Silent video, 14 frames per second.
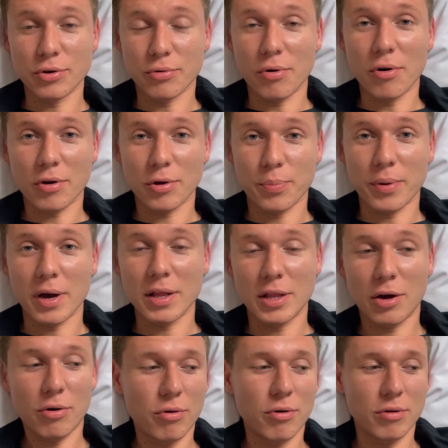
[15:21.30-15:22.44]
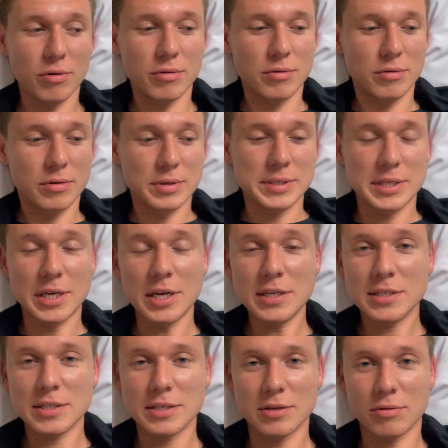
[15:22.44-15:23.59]
occupy the whole
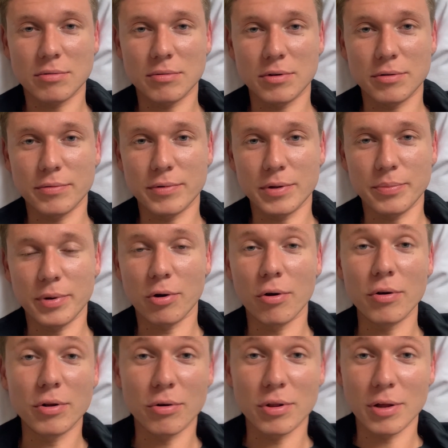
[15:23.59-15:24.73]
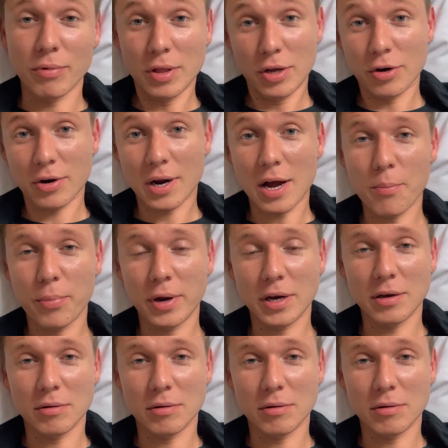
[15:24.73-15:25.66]
seats, so you will be going only with your company,